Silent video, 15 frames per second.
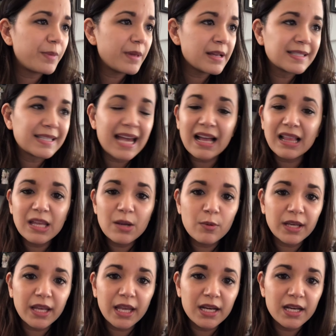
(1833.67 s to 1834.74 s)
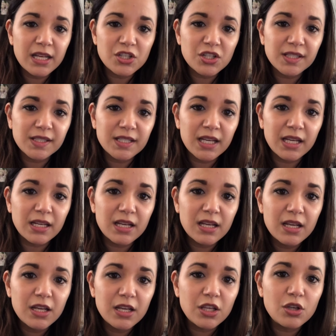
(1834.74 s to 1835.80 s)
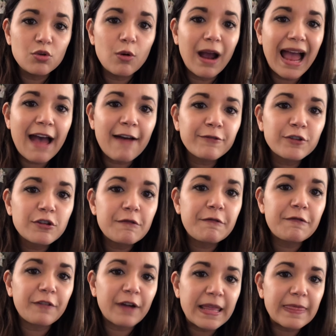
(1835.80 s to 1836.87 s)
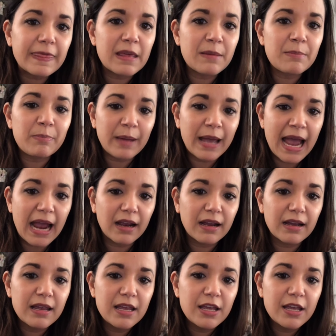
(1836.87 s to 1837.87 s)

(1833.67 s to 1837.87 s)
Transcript: Exactly what Kennedy just did. You have to fight them back.